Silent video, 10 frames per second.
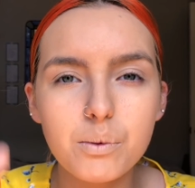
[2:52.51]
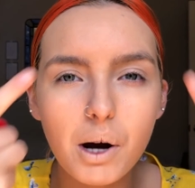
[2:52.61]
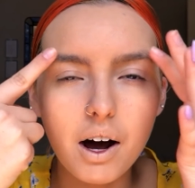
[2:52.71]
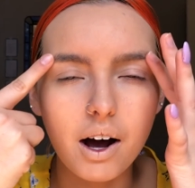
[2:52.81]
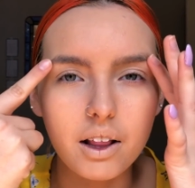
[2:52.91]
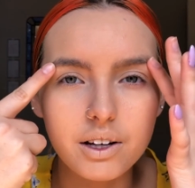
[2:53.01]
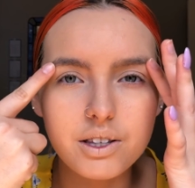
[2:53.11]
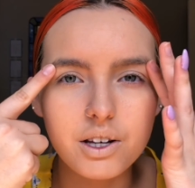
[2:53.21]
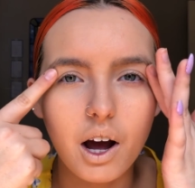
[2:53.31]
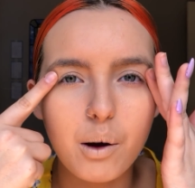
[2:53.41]
my
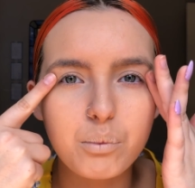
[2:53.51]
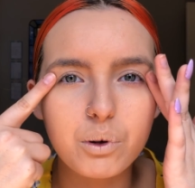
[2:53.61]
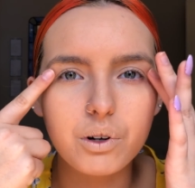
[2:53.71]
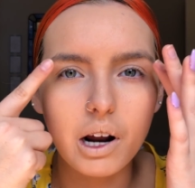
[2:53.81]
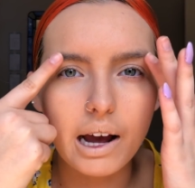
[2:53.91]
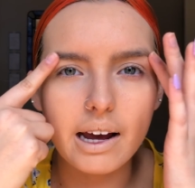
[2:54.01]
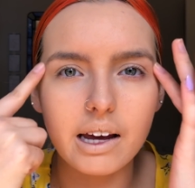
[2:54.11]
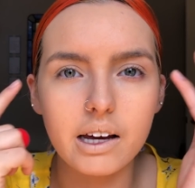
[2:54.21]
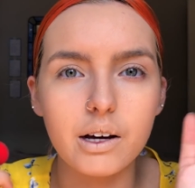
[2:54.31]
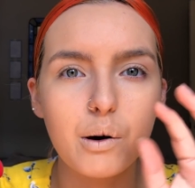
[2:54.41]
eyelids, I put
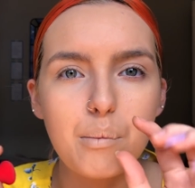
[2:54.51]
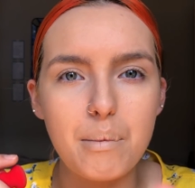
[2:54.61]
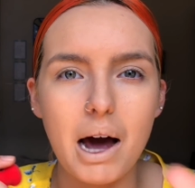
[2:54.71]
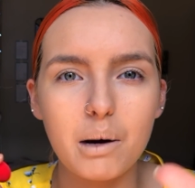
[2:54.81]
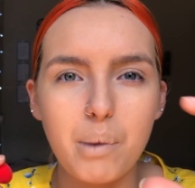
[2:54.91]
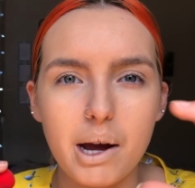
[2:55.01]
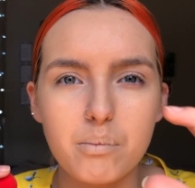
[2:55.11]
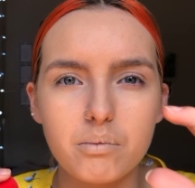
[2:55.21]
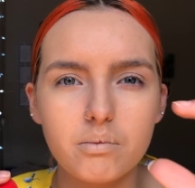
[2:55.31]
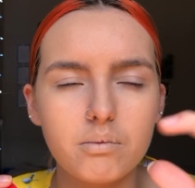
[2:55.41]
a MAC paint,
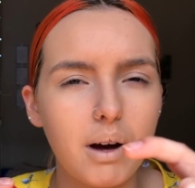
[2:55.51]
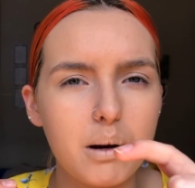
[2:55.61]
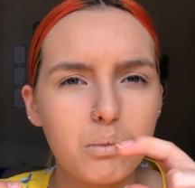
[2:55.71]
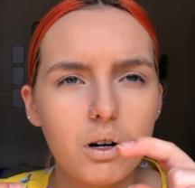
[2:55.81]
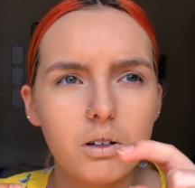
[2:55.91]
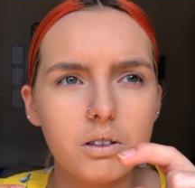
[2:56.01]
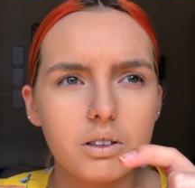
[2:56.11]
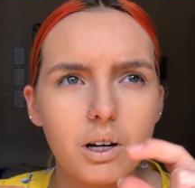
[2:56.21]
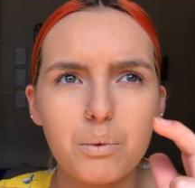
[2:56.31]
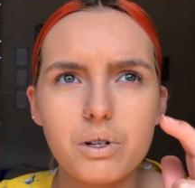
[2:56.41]
paint pot,
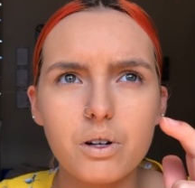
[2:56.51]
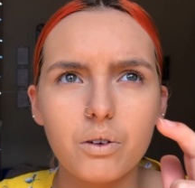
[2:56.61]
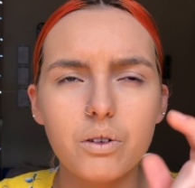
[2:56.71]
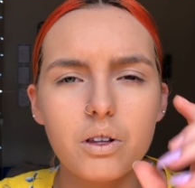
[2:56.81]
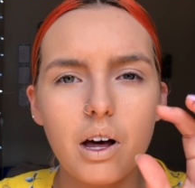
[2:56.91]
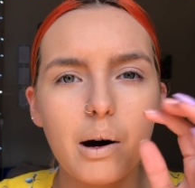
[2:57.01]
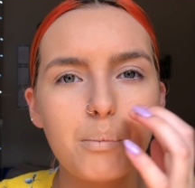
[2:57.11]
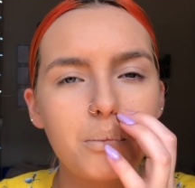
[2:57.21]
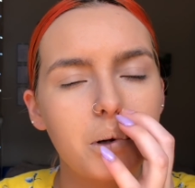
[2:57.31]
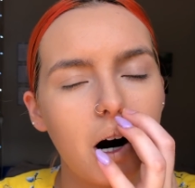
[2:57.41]
is that what it's called,
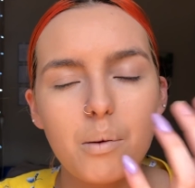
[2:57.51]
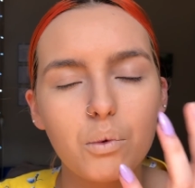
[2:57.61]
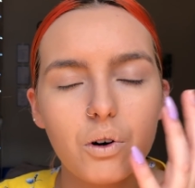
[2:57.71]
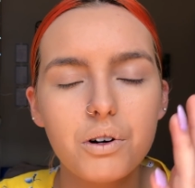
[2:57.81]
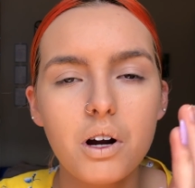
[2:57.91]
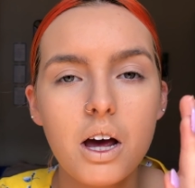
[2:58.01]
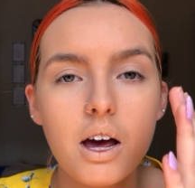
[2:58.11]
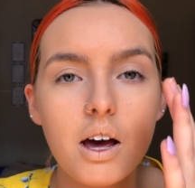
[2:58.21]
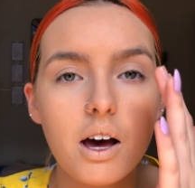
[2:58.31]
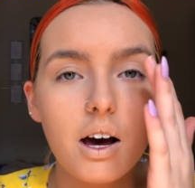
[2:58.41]
um, primer on.
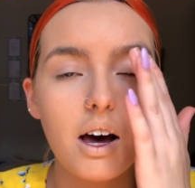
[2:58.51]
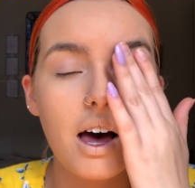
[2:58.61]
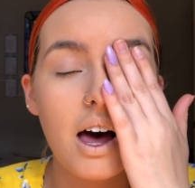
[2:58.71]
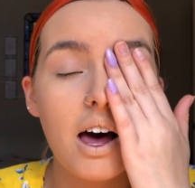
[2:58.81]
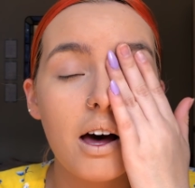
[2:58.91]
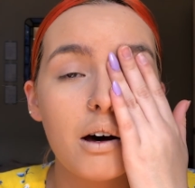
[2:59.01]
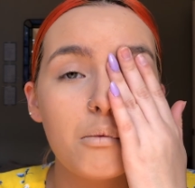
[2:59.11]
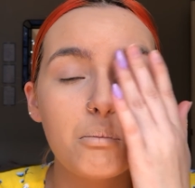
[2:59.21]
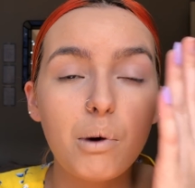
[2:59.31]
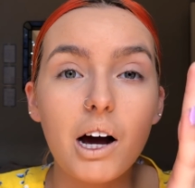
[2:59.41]

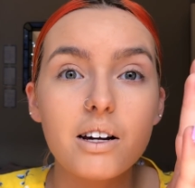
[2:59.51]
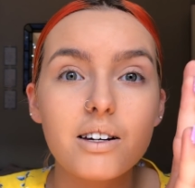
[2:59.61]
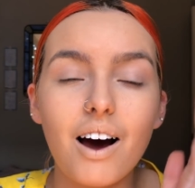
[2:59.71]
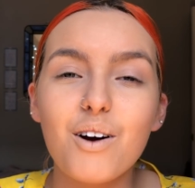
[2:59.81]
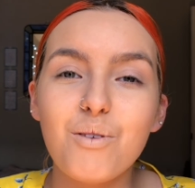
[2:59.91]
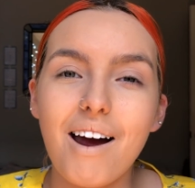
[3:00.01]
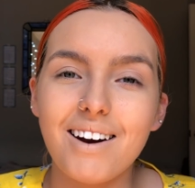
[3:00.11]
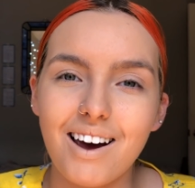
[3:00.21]
But I ran